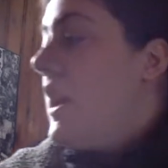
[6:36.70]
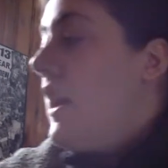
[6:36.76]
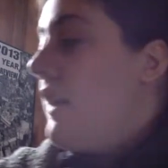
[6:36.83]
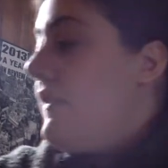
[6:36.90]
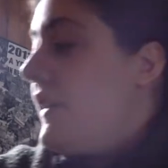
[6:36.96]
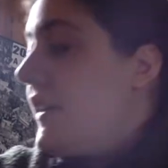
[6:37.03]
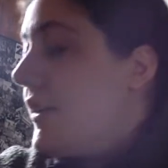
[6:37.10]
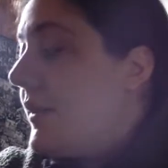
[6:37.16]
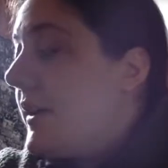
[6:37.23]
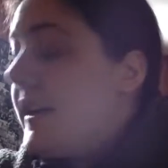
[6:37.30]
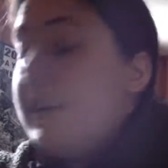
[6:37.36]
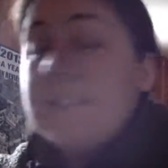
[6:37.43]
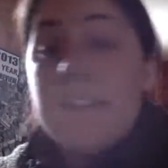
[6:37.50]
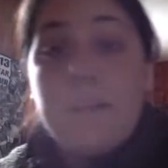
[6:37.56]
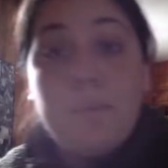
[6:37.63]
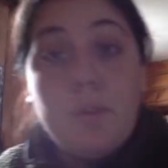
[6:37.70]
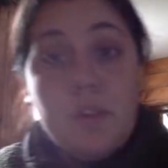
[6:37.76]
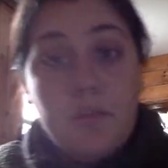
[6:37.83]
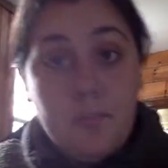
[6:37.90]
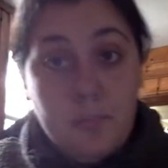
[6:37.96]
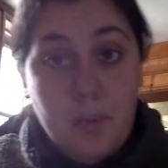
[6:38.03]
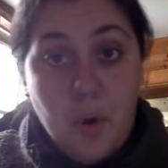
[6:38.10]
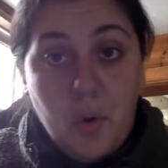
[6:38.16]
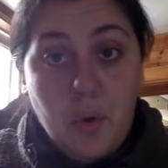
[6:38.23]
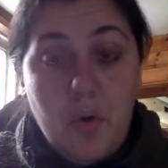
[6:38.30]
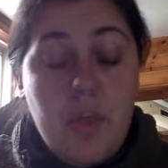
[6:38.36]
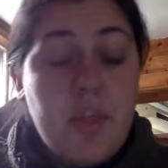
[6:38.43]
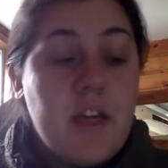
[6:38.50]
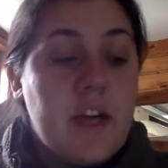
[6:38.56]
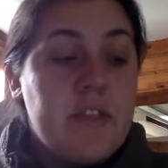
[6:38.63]
a very quick example of both,
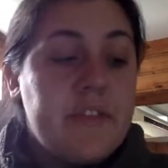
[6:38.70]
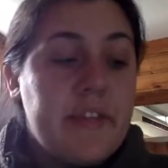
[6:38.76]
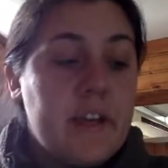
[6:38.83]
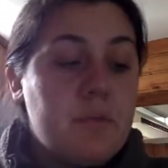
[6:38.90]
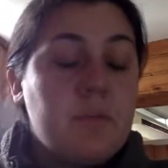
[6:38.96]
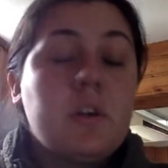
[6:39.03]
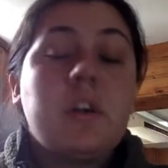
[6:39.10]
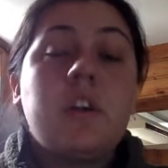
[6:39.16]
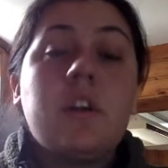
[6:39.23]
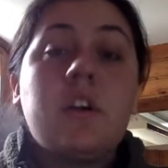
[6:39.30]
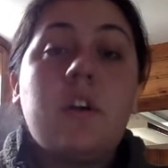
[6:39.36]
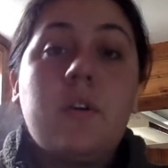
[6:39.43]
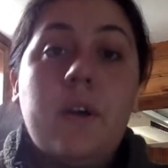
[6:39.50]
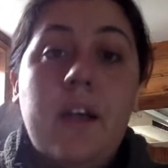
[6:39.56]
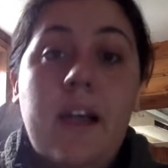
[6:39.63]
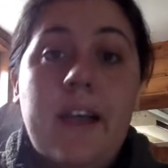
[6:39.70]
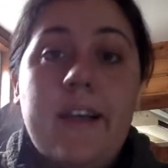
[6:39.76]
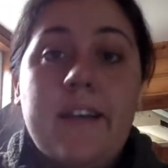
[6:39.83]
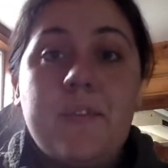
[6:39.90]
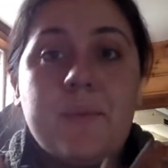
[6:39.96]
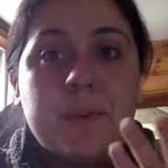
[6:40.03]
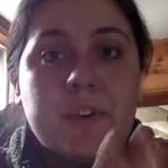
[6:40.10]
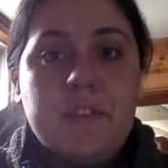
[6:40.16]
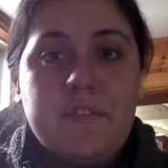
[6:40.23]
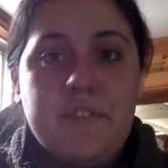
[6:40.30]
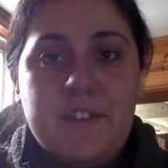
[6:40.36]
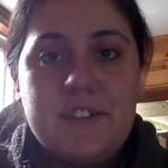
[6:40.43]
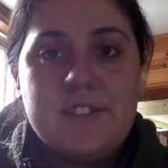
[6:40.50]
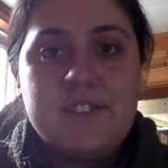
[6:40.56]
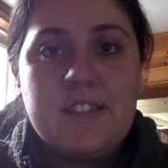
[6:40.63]
and then we're going to go ahead and we're going to
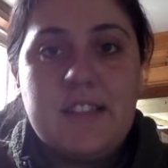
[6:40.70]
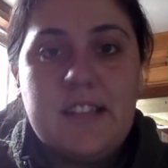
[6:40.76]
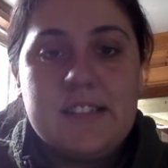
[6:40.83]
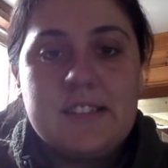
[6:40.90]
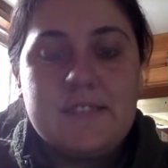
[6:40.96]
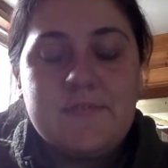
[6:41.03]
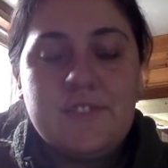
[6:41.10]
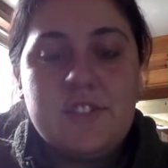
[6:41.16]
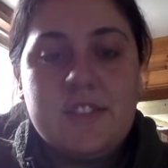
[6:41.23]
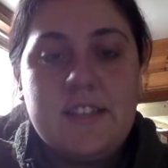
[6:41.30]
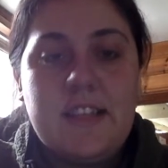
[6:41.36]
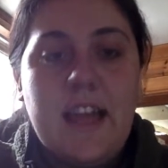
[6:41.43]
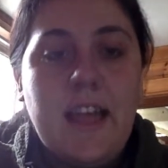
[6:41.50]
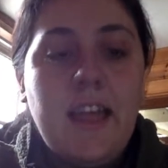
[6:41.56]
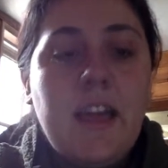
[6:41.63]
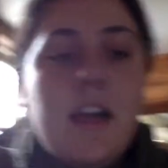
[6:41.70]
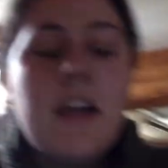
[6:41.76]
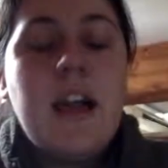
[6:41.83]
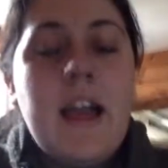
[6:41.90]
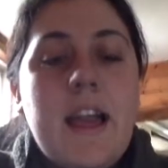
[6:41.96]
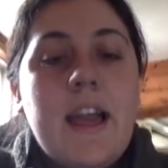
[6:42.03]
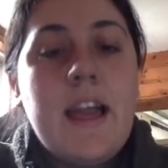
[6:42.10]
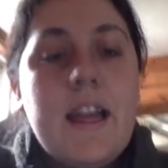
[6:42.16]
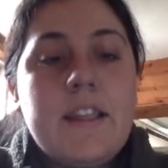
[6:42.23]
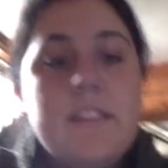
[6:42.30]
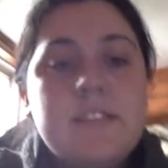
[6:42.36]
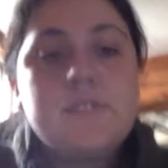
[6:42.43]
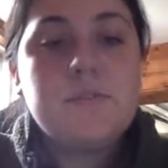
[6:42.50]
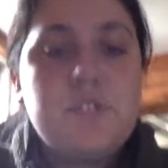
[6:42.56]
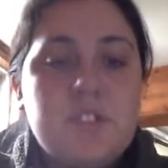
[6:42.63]
finish the lesson for today. And
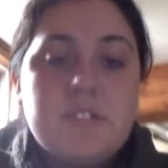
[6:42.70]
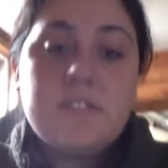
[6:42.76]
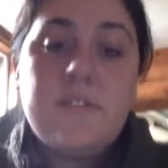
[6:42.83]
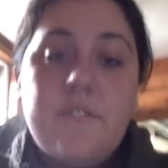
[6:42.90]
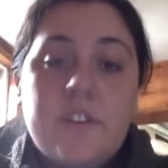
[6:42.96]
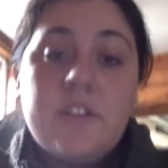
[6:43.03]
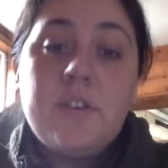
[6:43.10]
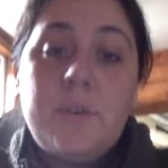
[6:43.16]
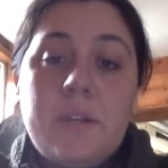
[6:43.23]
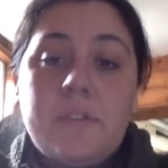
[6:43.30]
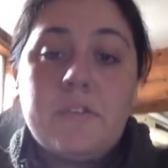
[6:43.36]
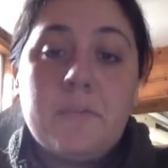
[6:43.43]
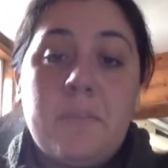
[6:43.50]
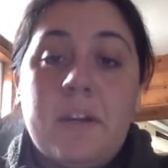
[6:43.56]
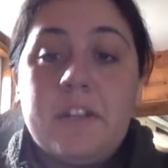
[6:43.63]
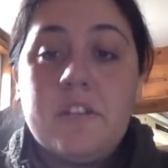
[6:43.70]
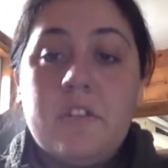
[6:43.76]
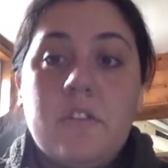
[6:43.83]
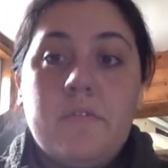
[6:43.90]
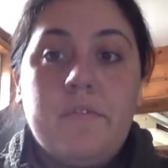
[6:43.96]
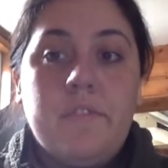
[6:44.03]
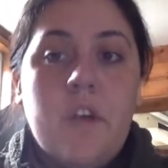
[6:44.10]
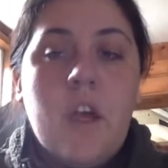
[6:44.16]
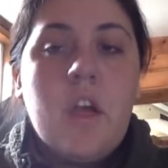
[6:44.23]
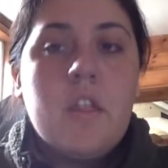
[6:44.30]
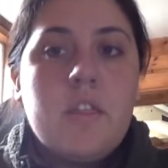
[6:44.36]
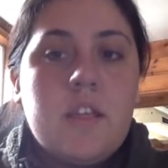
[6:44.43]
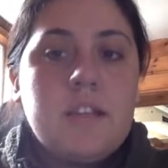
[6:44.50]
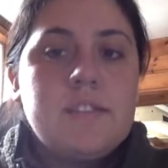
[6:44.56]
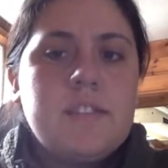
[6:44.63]
this is just a very quick reminder of
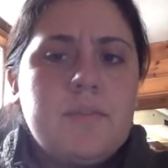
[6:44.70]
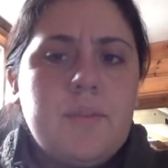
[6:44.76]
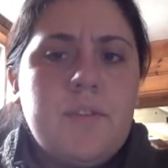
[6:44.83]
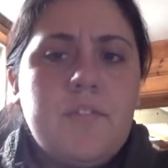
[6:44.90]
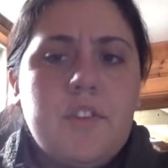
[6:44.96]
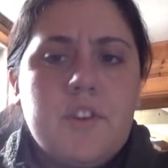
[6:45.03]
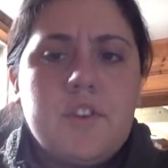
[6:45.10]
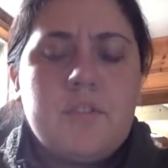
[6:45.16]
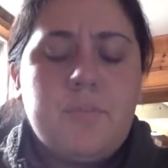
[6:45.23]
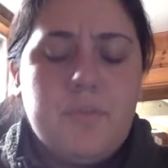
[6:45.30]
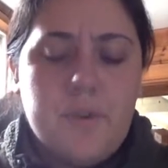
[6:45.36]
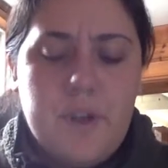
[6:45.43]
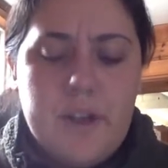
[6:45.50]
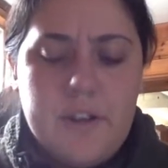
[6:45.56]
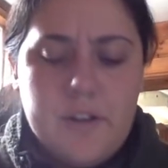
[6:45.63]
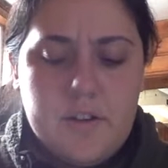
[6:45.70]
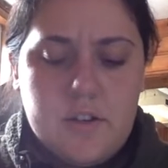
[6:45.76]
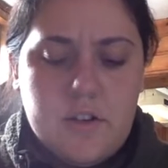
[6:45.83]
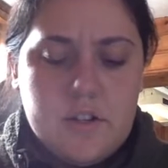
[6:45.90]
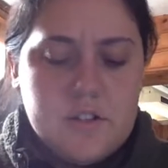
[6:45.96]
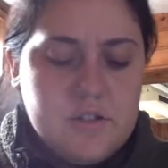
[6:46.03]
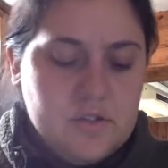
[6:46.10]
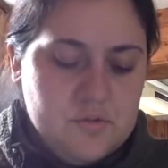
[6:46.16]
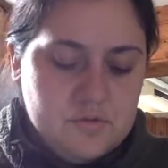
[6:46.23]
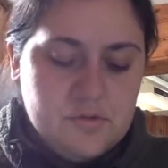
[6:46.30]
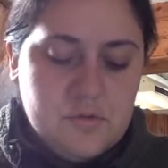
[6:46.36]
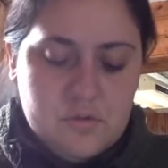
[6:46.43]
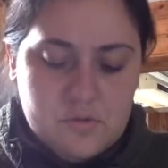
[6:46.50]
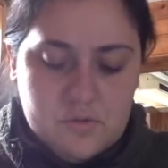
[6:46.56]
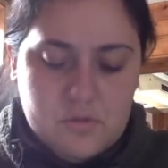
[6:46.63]
things that we've learned prior to
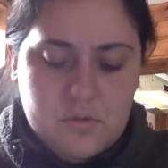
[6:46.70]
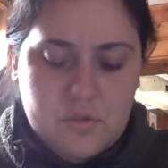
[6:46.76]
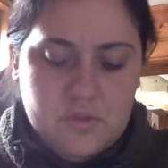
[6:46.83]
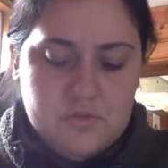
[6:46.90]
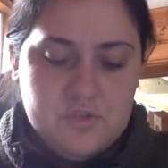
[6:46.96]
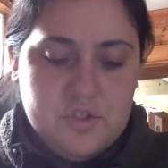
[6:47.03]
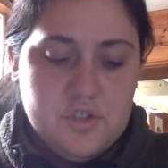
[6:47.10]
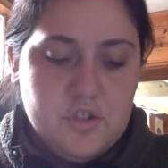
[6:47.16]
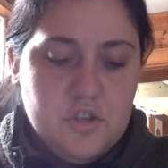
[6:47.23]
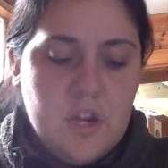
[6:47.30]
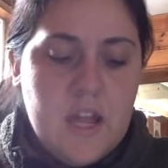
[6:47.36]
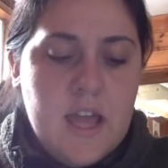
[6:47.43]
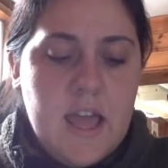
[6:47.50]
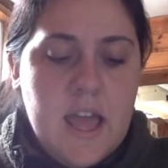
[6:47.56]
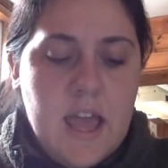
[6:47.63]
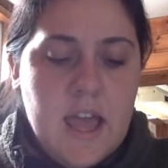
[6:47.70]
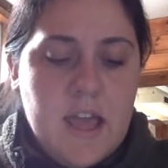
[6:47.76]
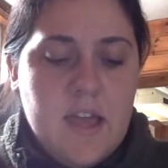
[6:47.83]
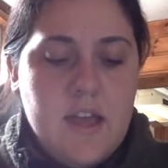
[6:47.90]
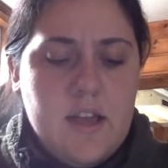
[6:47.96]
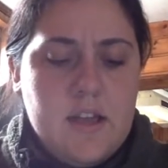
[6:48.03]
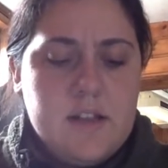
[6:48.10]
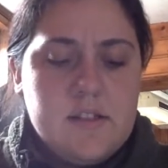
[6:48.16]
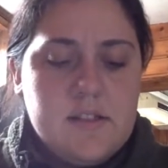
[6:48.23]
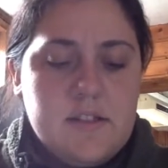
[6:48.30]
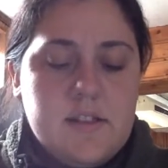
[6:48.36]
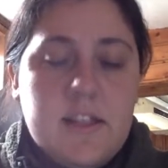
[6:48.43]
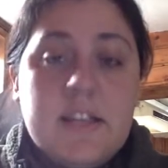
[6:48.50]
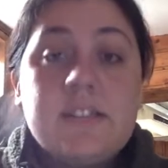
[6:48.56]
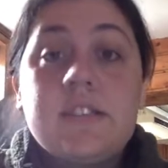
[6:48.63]
school closure and
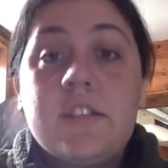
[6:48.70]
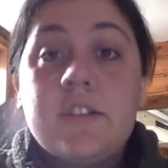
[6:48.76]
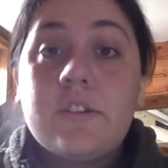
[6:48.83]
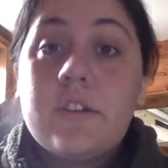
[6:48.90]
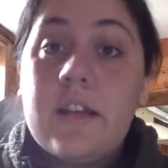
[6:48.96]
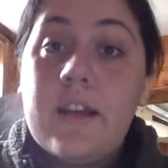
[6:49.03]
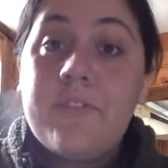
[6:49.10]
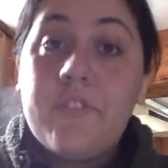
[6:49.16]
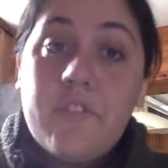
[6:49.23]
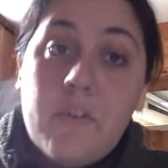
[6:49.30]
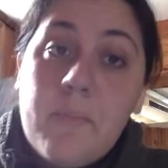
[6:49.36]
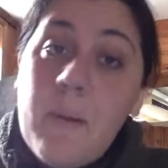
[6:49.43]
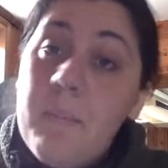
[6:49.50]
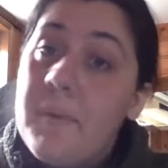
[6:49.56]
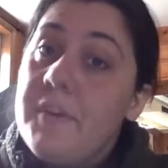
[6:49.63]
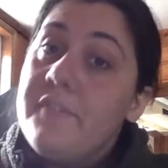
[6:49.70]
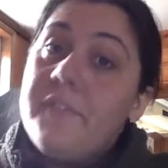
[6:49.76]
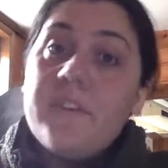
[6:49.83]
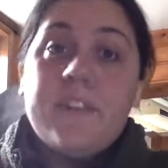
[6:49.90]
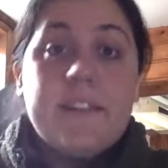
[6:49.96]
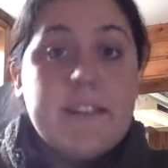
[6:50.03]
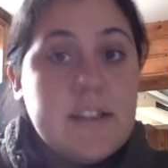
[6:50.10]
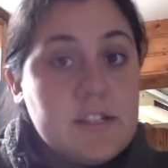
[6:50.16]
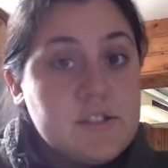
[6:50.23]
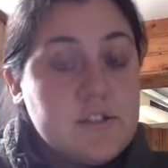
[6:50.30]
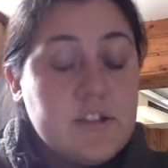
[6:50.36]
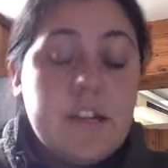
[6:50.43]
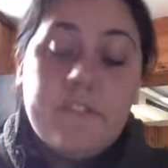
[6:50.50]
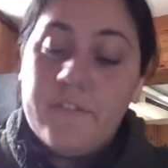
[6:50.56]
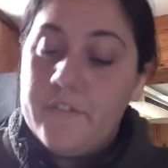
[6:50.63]
things that you're going to have to remember for the next
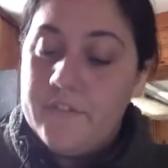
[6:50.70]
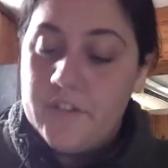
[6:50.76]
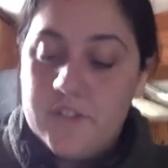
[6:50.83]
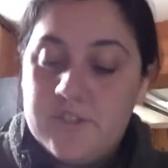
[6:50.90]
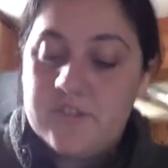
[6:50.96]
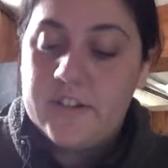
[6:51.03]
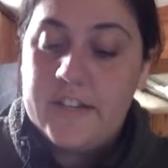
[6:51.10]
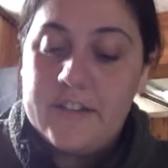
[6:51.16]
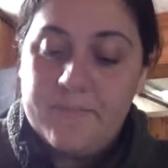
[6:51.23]
grade, for first grade.